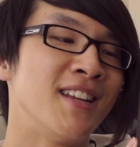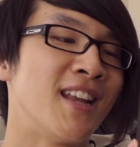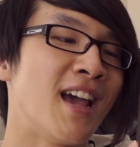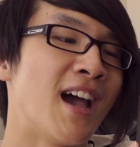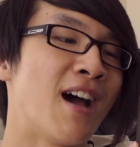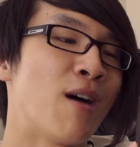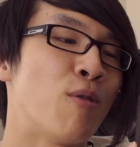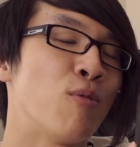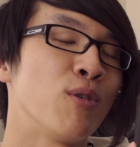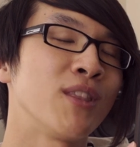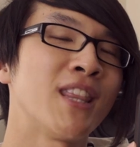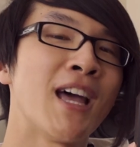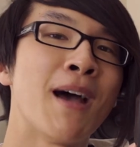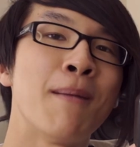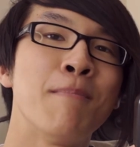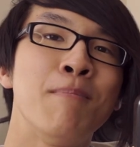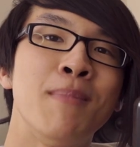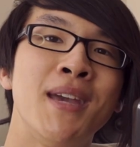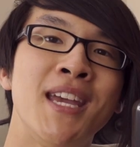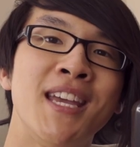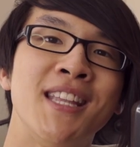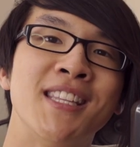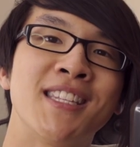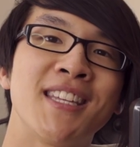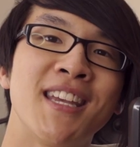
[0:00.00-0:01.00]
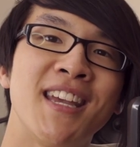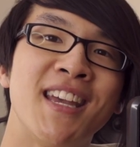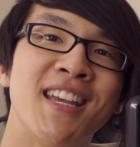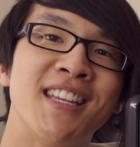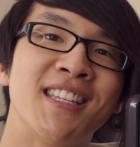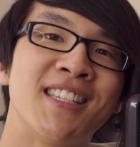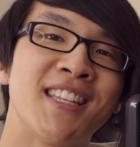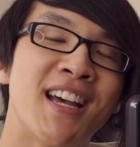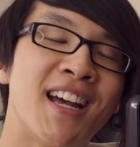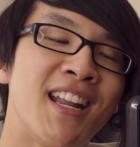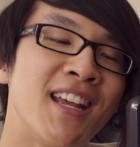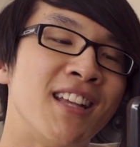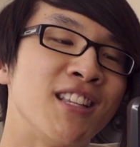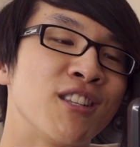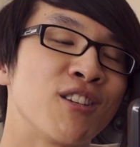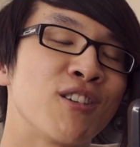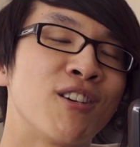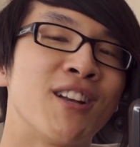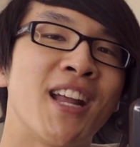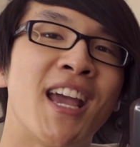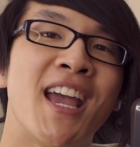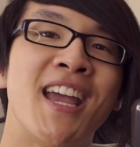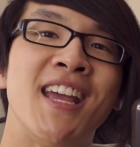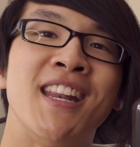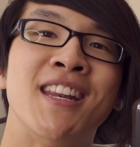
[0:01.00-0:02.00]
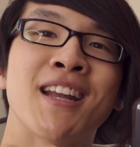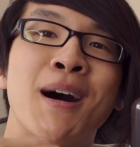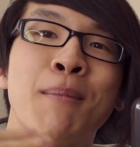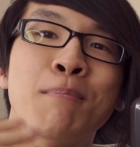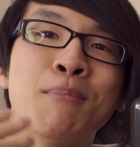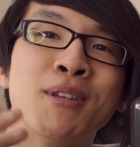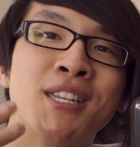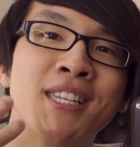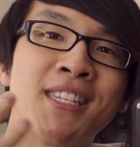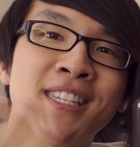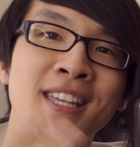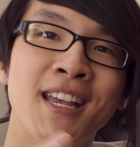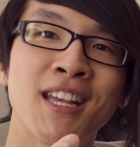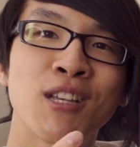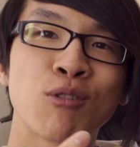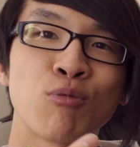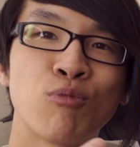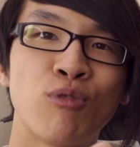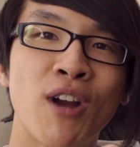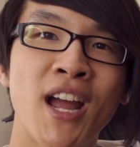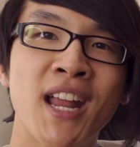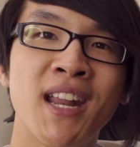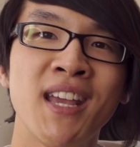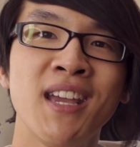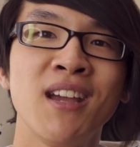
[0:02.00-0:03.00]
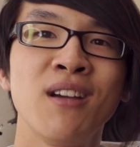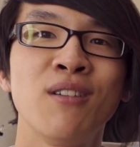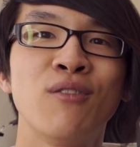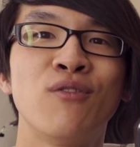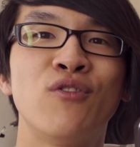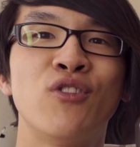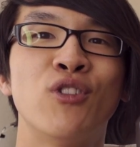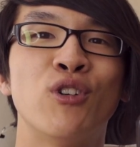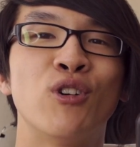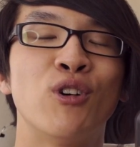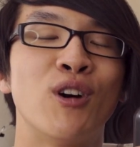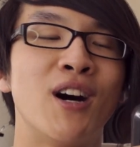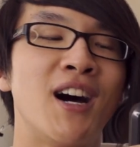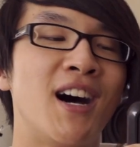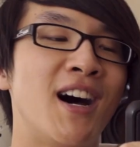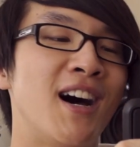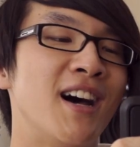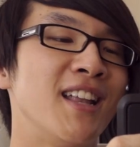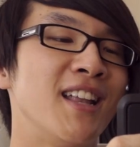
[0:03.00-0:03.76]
Now, what that means is that it's got a number 6 rating for